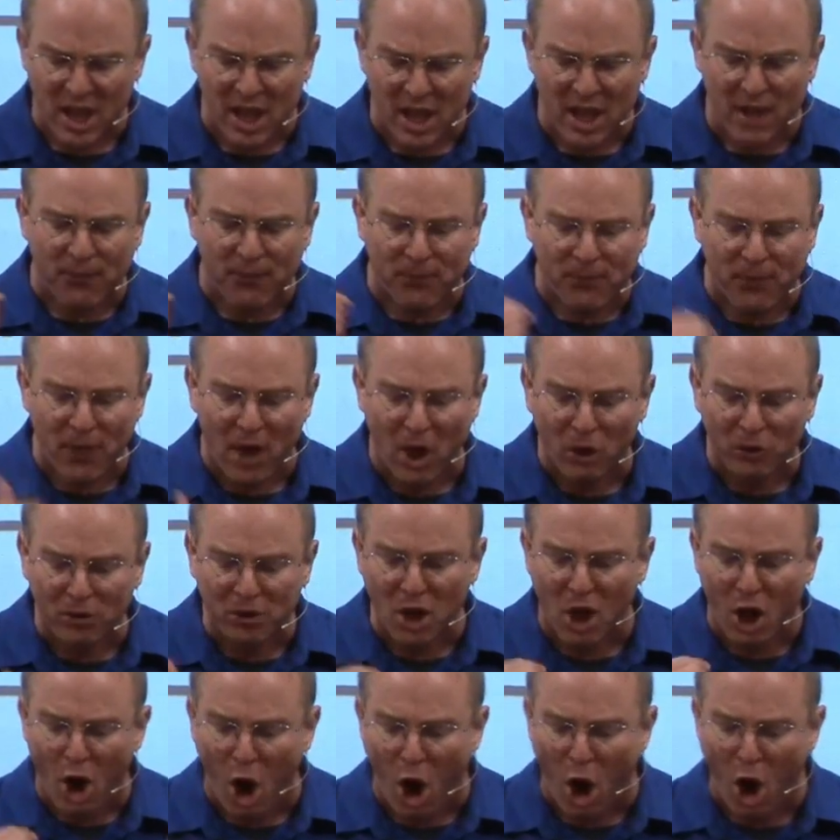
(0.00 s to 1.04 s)
He felt
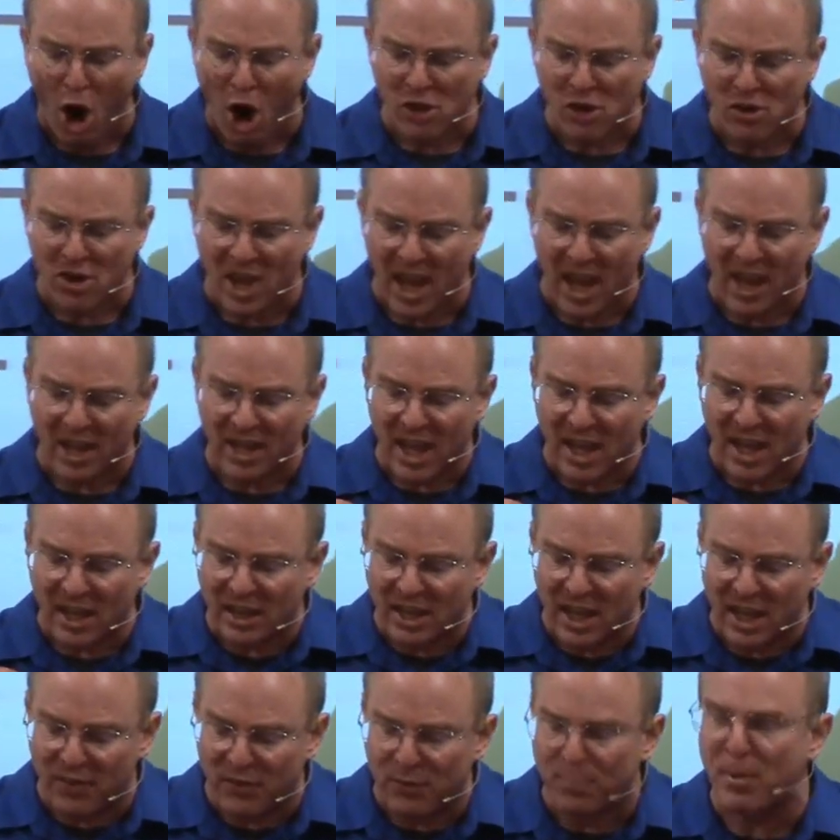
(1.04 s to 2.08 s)
the heartache it
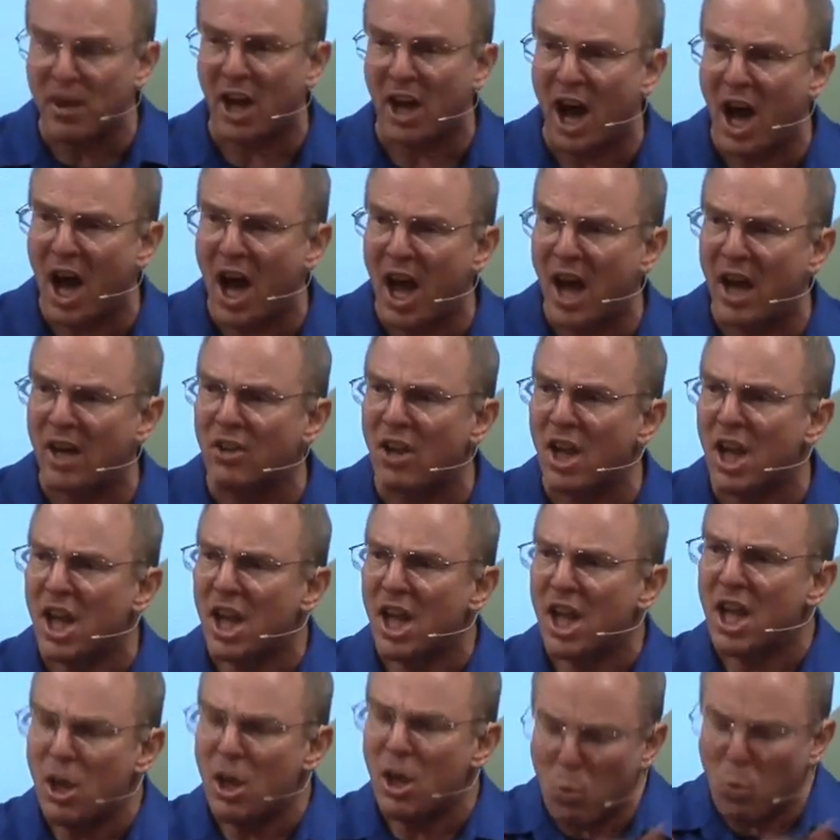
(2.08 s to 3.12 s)
leaves behind.
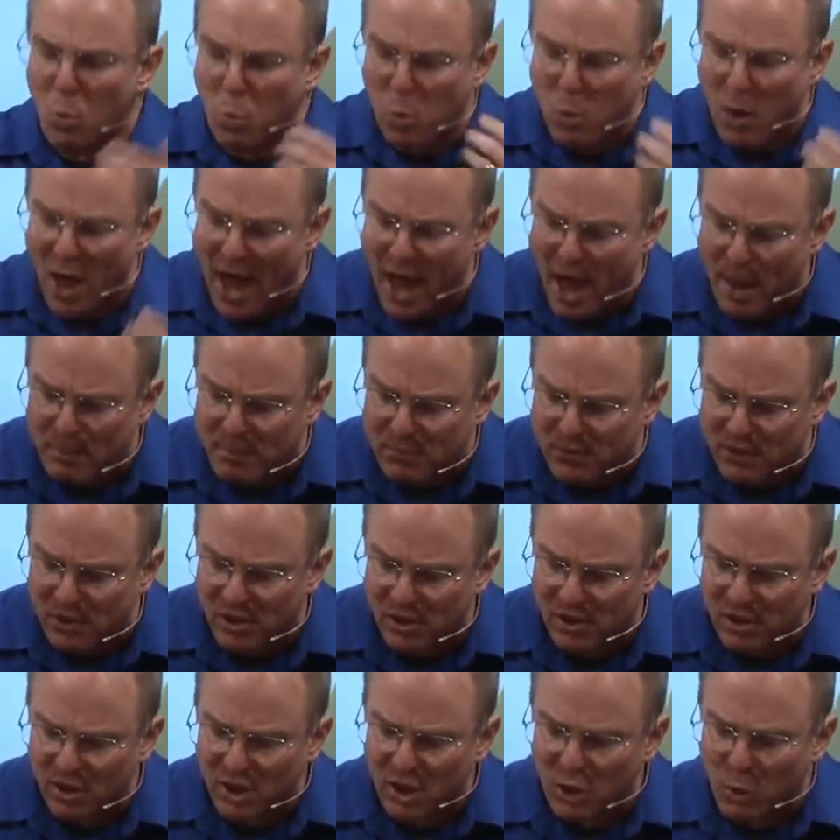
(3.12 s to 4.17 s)
He
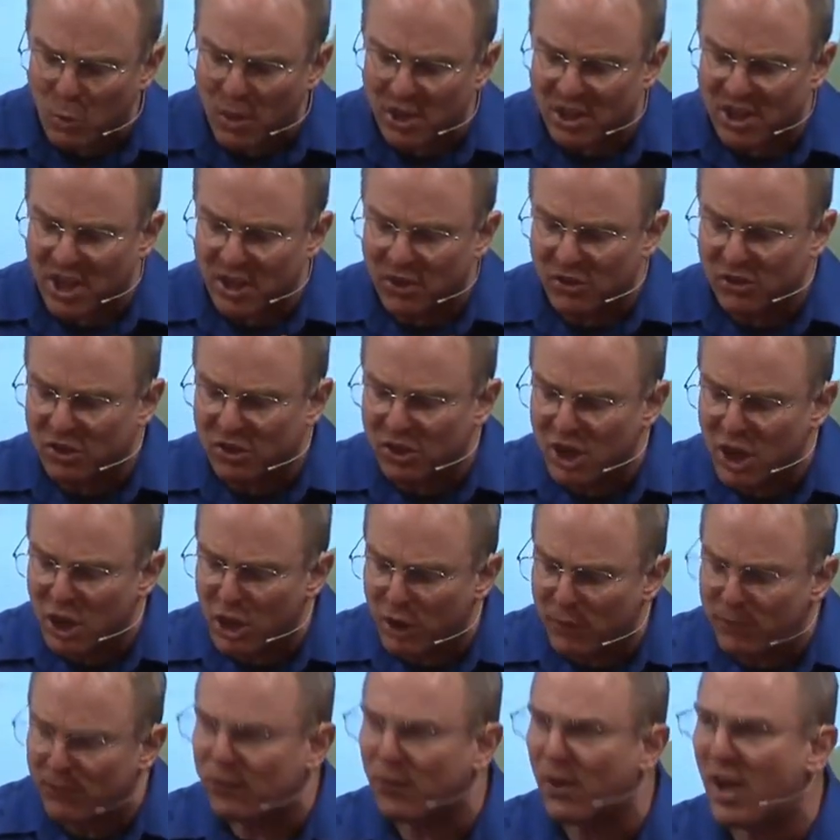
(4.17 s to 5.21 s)
wept with his
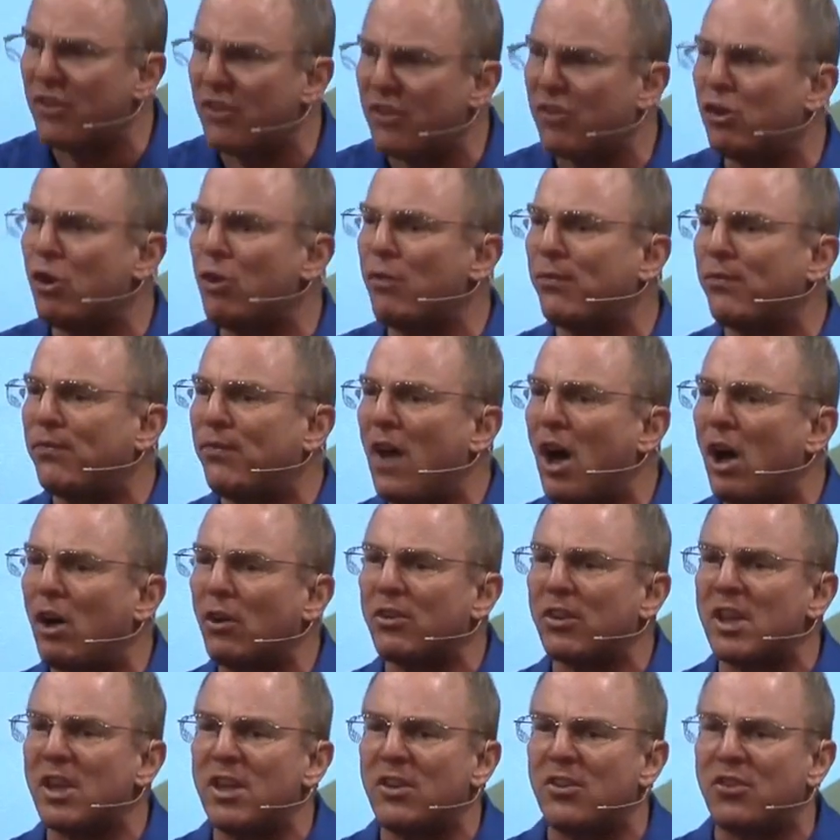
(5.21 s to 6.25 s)
dear friends who
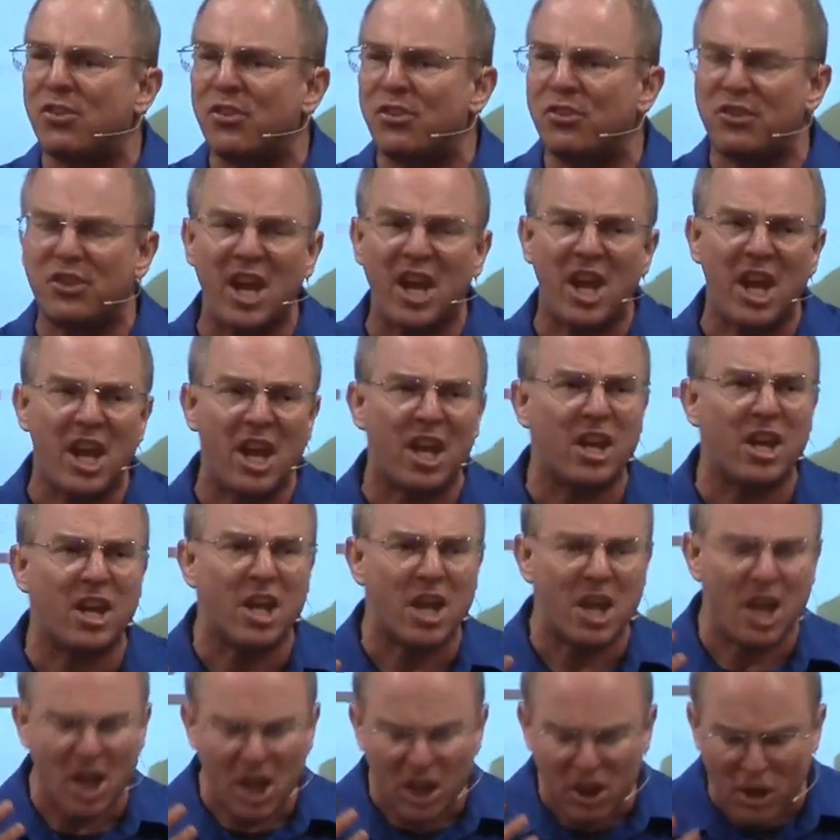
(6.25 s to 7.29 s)
felt its sting
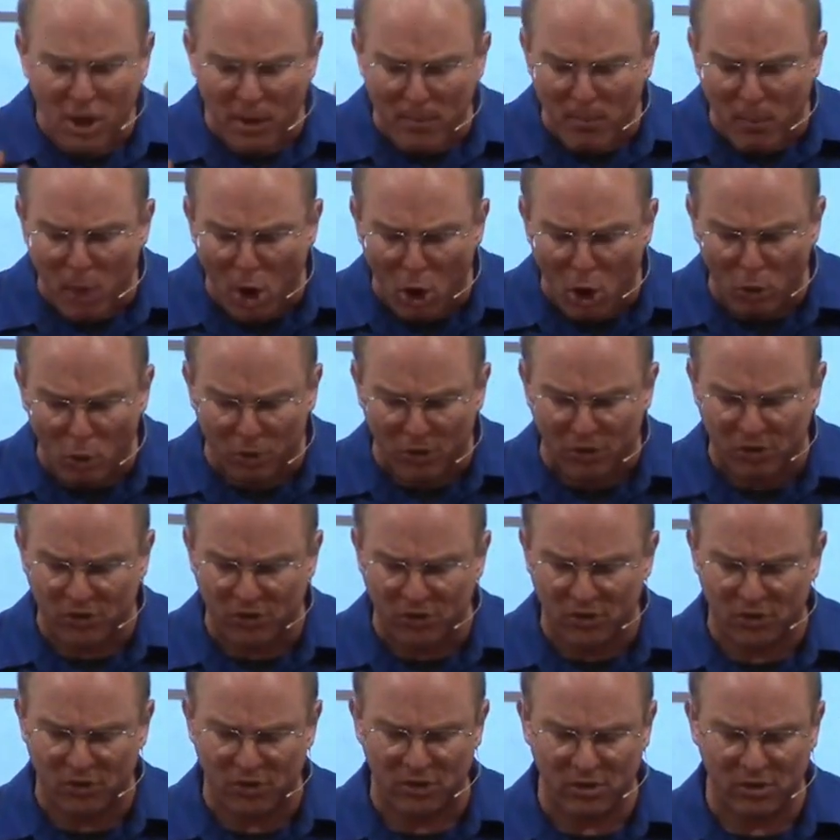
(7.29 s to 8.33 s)
the
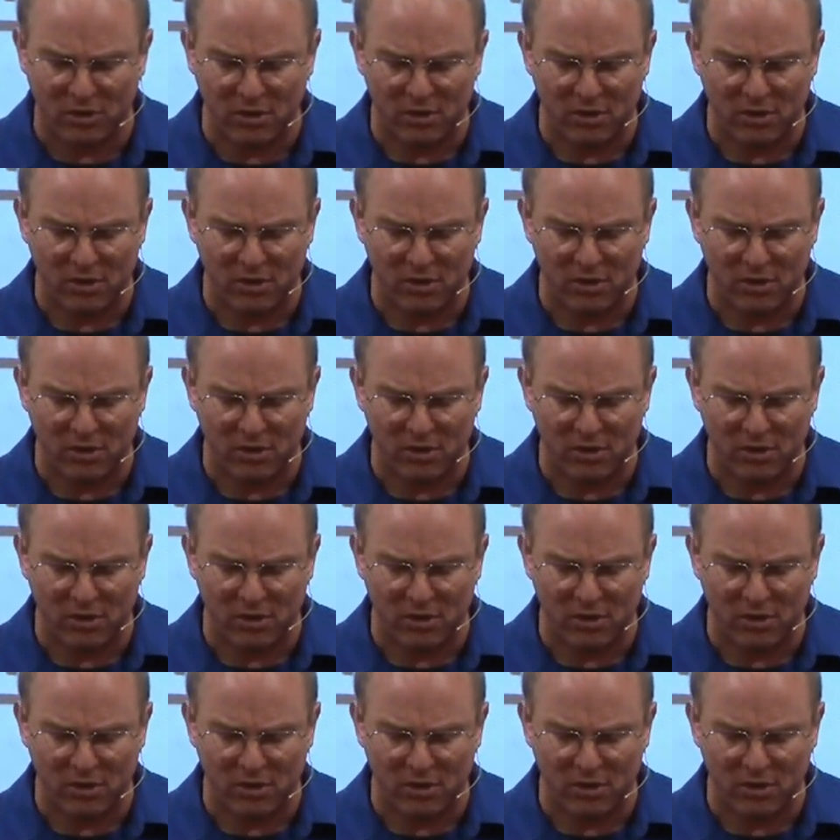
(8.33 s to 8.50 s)
most.